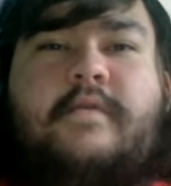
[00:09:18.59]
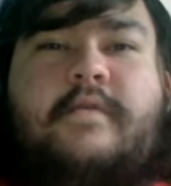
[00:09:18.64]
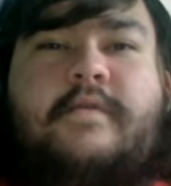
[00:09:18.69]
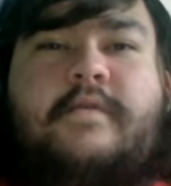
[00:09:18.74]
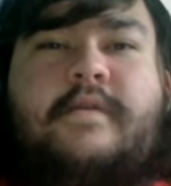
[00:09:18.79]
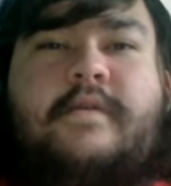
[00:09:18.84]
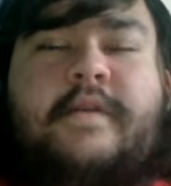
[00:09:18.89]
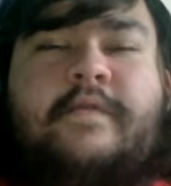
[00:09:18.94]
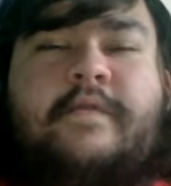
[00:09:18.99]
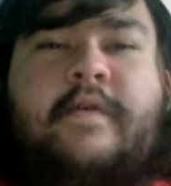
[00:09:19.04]

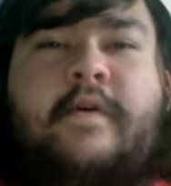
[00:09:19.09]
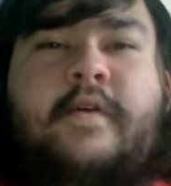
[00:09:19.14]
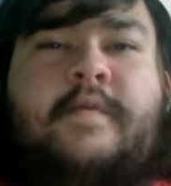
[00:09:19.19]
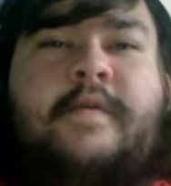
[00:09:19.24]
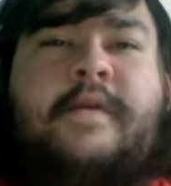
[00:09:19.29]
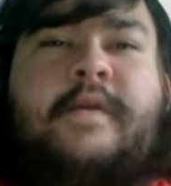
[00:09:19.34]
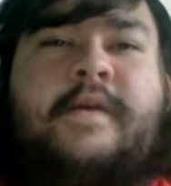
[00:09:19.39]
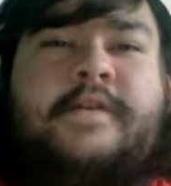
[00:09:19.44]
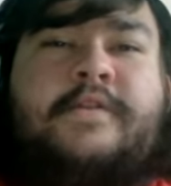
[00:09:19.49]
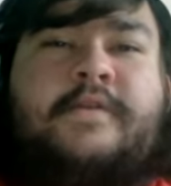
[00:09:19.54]

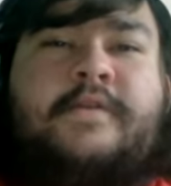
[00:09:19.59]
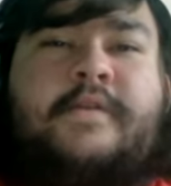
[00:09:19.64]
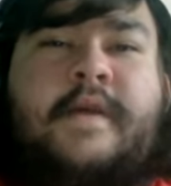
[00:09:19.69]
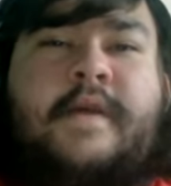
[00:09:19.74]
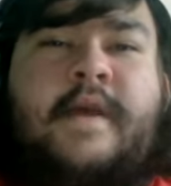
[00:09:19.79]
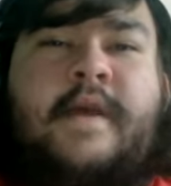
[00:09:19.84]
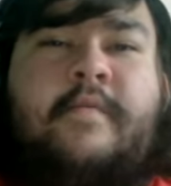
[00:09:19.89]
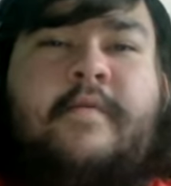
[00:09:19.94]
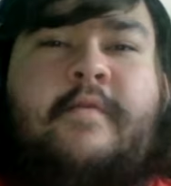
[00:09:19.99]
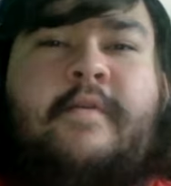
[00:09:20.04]
Ultimately, it's just a
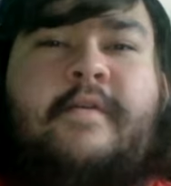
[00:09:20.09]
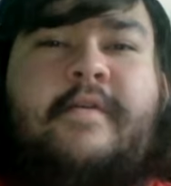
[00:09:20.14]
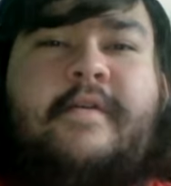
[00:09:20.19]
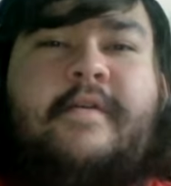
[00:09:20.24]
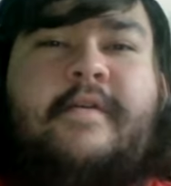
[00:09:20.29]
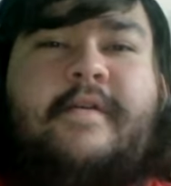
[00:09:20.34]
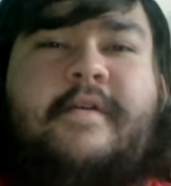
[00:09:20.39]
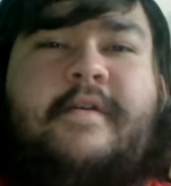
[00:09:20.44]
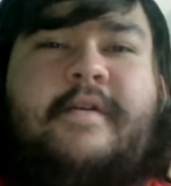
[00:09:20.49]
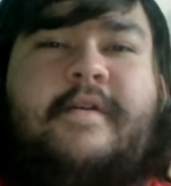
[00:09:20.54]
game, right?
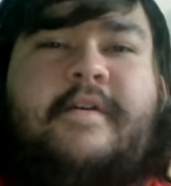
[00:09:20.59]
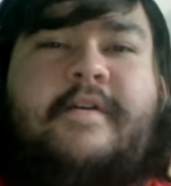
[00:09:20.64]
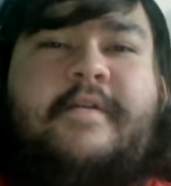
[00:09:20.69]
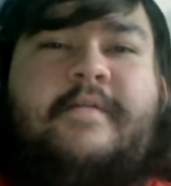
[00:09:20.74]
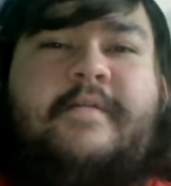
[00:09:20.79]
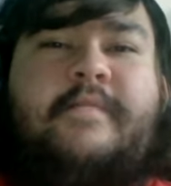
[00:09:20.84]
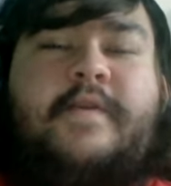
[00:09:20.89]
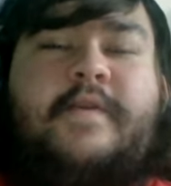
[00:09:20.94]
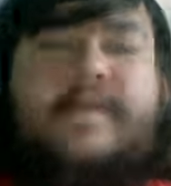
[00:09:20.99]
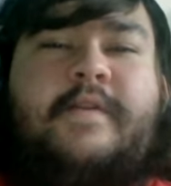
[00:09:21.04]

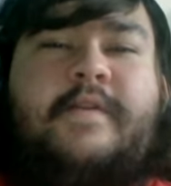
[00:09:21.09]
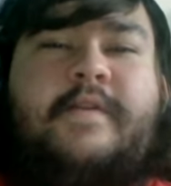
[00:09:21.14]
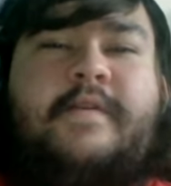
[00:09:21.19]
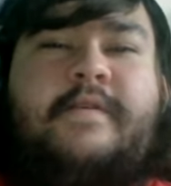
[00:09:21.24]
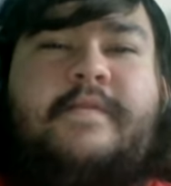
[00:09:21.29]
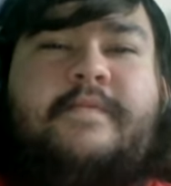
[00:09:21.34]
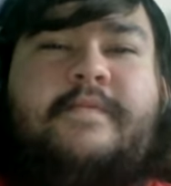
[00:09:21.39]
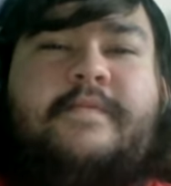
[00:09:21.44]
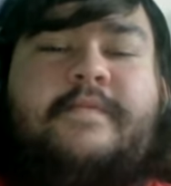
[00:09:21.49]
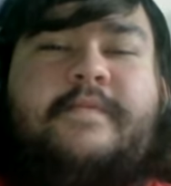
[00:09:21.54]
But
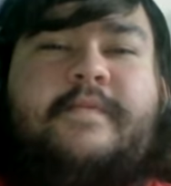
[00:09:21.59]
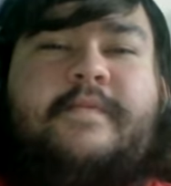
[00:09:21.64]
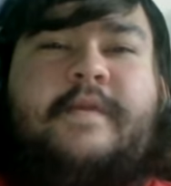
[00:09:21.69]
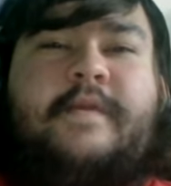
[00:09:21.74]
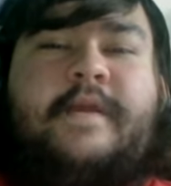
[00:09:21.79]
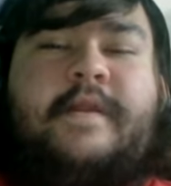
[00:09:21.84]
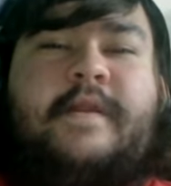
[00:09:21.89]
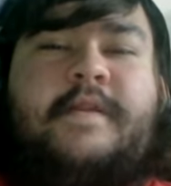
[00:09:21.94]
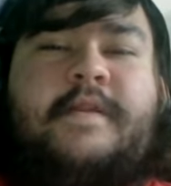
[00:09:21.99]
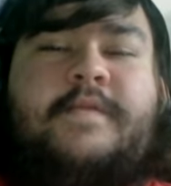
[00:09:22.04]

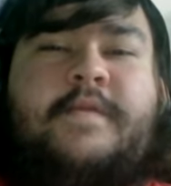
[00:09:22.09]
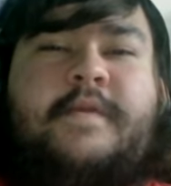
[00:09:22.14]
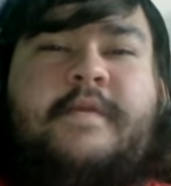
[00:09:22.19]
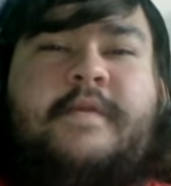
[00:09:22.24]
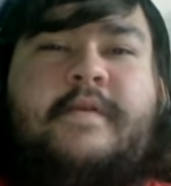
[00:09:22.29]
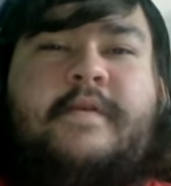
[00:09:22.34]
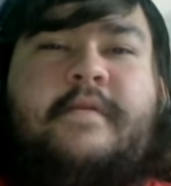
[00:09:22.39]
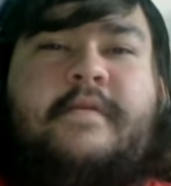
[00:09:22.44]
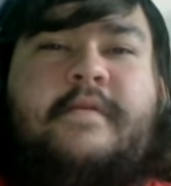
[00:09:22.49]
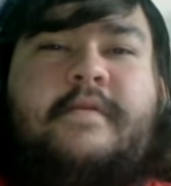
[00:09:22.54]
yeah, it needs to be
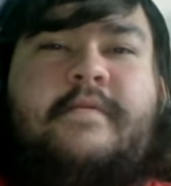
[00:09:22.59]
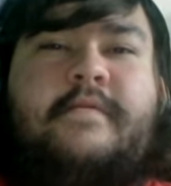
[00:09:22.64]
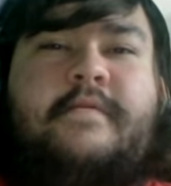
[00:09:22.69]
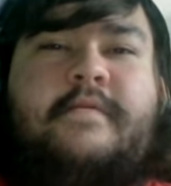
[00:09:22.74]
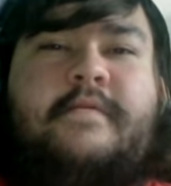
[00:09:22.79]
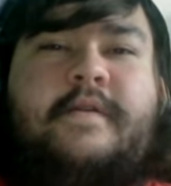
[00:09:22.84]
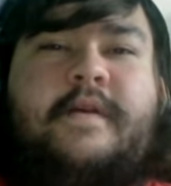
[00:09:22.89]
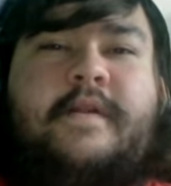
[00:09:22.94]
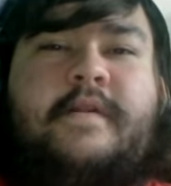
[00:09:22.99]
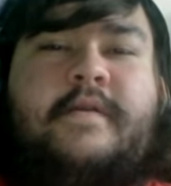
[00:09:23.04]
done
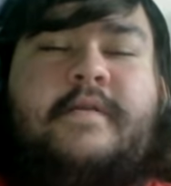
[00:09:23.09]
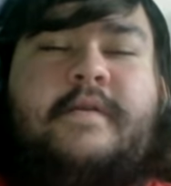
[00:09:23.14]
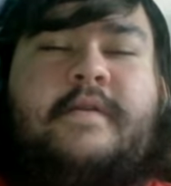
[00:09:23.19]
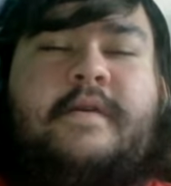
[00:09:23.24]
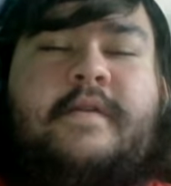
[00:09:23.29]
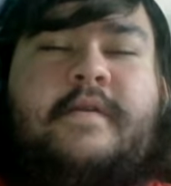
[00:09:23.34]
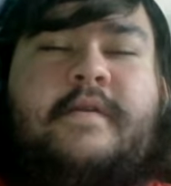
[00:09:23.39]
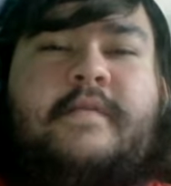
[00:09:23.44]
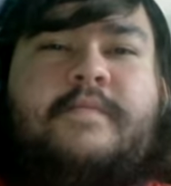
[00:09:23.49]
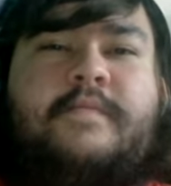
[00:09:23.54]
in
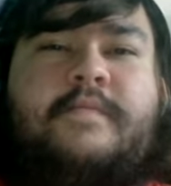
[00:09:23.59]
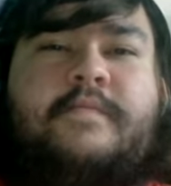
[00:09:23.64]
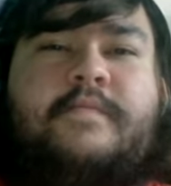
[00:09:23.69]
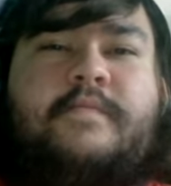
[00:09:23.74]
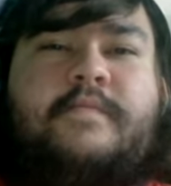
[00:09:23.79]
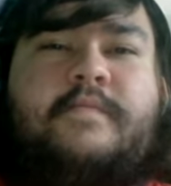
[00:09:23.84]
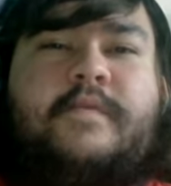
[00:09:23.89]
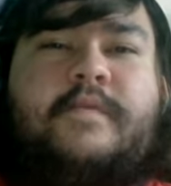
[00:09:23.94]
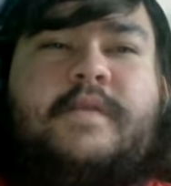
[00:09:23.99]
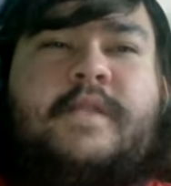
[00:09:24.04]
a
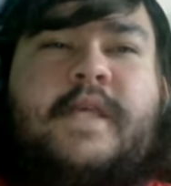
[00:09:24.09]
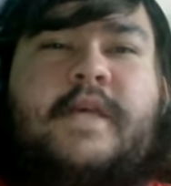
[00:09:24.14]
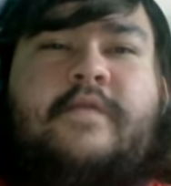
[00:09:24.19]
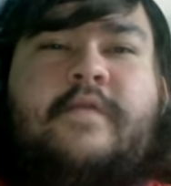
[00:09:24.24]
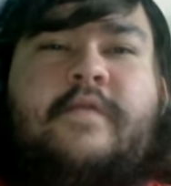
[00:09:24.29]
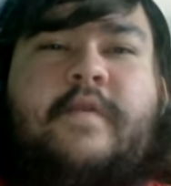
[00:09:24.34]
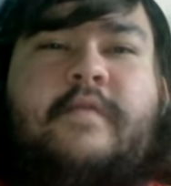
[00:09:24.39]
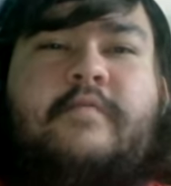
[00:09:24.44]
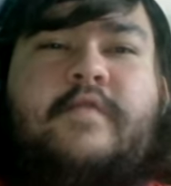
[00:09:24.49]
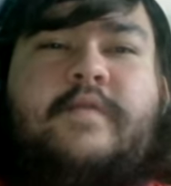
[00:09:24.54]
safe
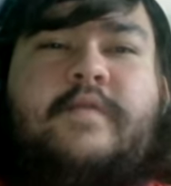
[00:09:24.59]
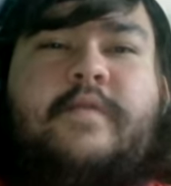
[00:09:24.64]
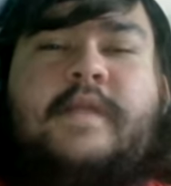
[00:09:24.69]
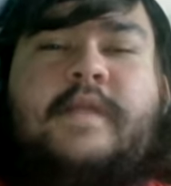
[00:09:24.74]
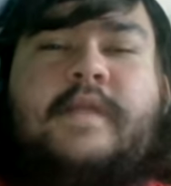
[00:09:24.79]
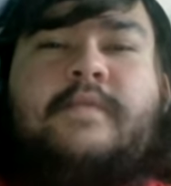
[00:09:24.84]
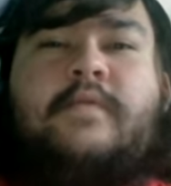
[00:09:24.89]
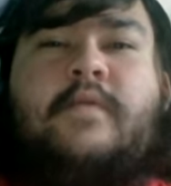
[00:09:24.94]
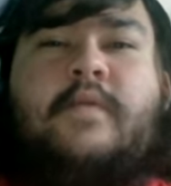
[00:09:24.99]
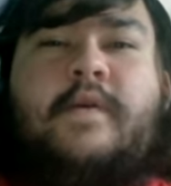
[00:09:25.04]
and
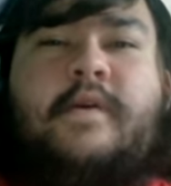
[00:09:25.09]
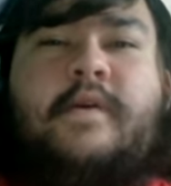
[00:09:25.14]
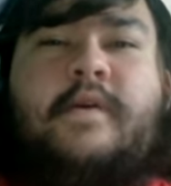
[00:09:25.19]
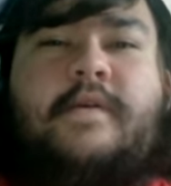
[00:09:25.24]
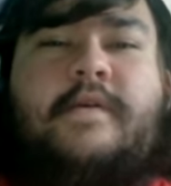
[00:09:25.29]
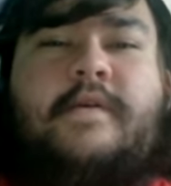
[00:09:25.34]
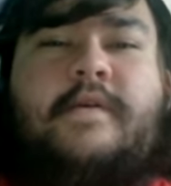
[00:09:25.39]
responsible way.